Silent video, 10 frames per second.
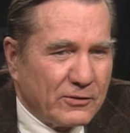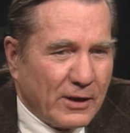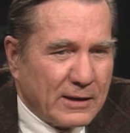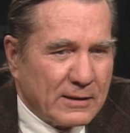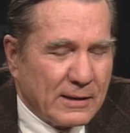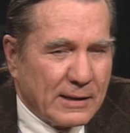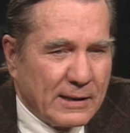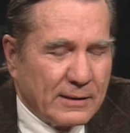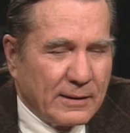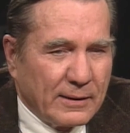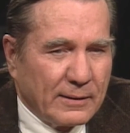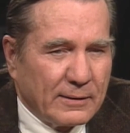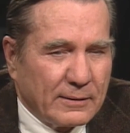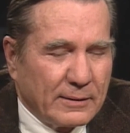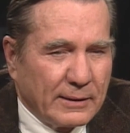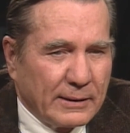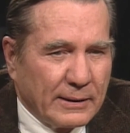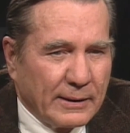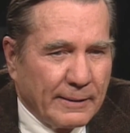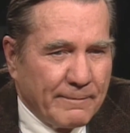Secondly,
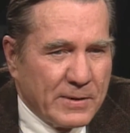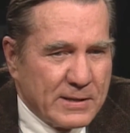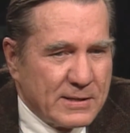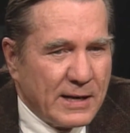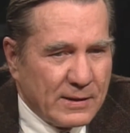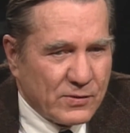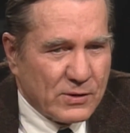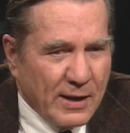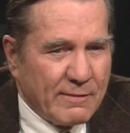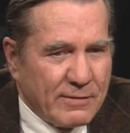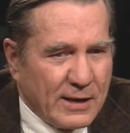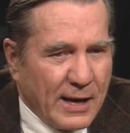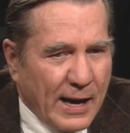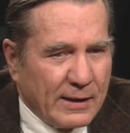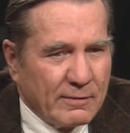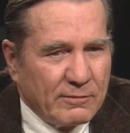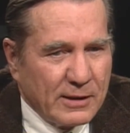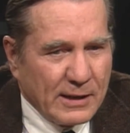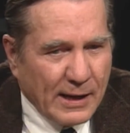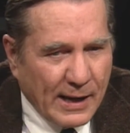the intense love he had of
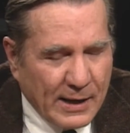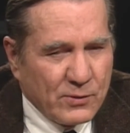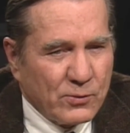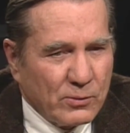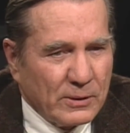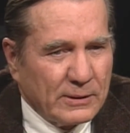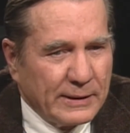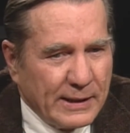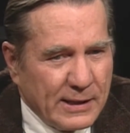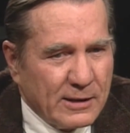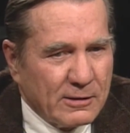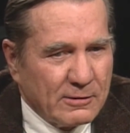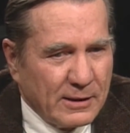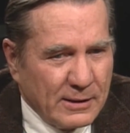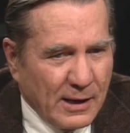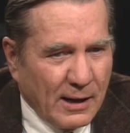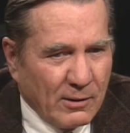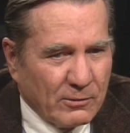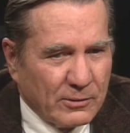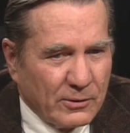the actual here and
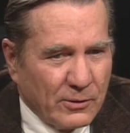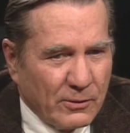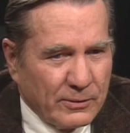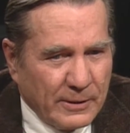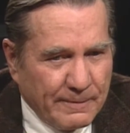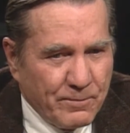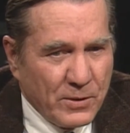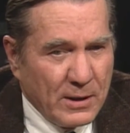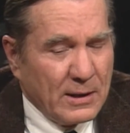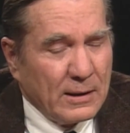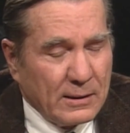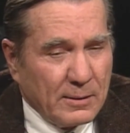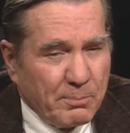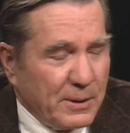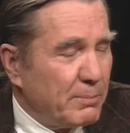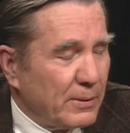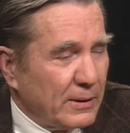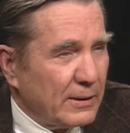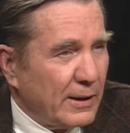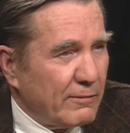now, you know, the
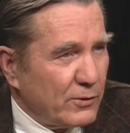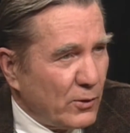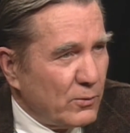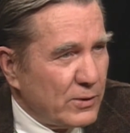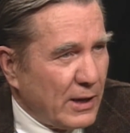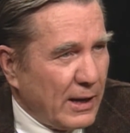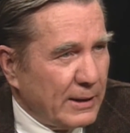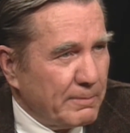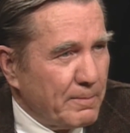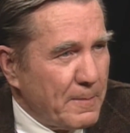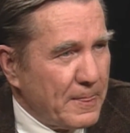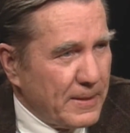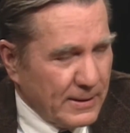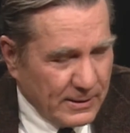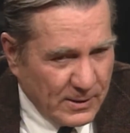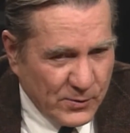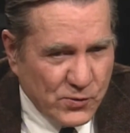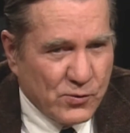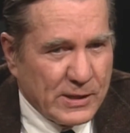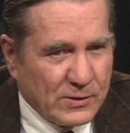people of his own time, the little
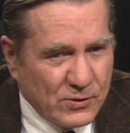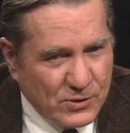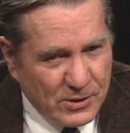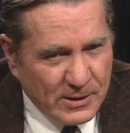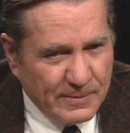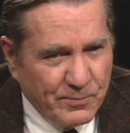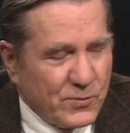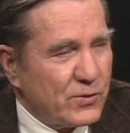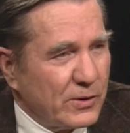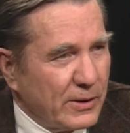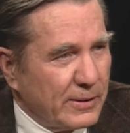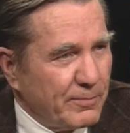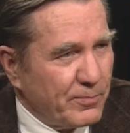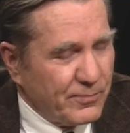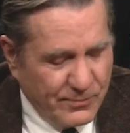streets, the